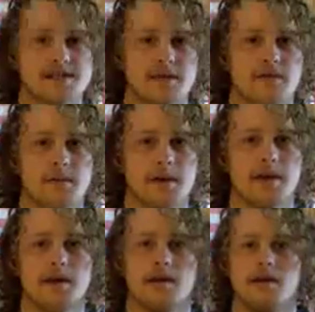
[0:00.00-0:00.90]
it for
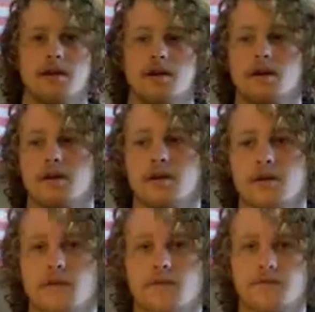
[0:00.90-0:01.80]
me
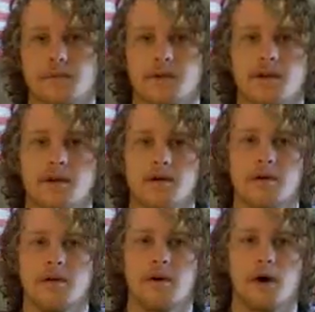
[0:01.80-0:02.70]
from
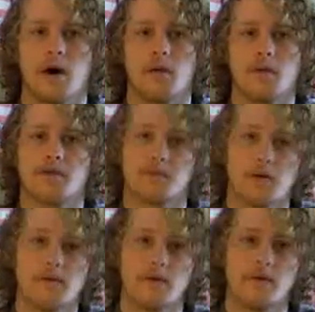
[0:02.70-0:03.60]
here with the
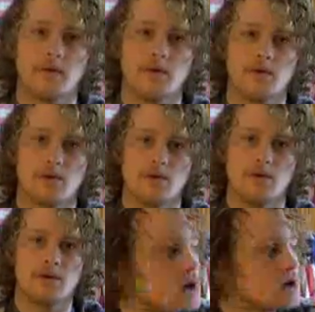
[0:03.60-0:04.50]
movie review
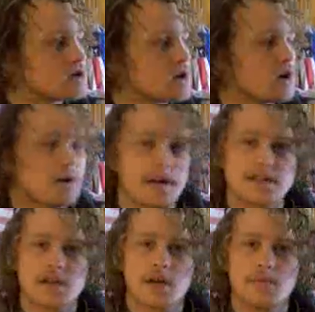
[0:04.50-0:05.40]
crew. So next
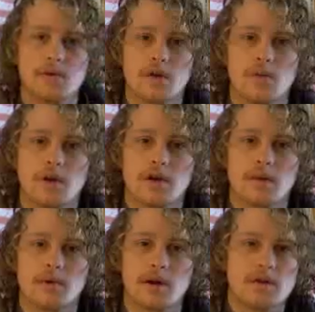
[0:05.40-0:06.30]
time you want to
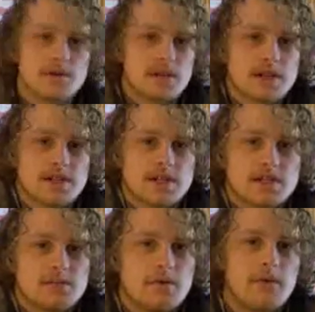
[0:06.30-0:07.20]
come around and get
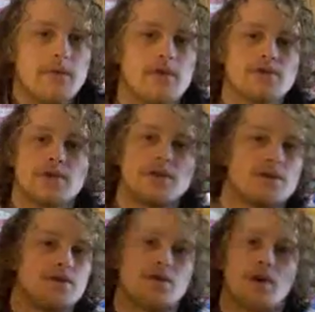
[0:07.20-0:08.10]
some movie reviews,
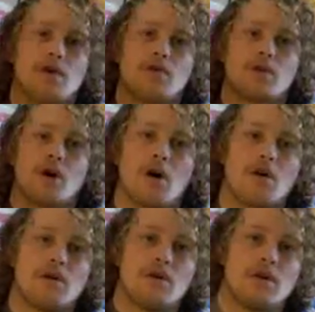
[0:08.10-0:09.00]
you know who to
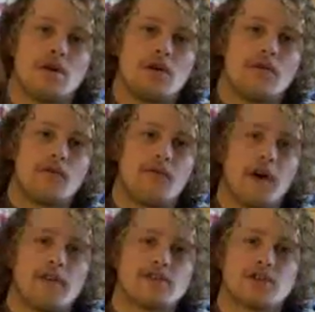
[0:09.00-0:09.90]
call.
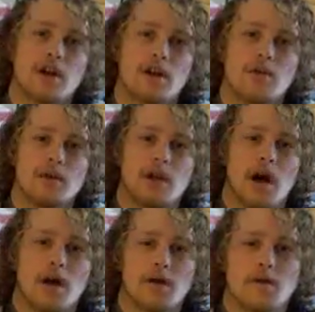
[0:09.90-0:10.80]
Find this channel. We
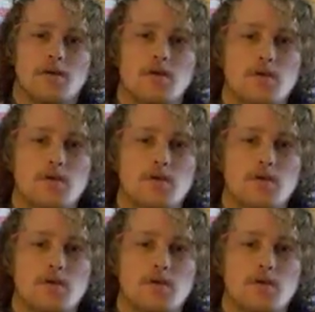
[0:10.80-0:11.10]
got new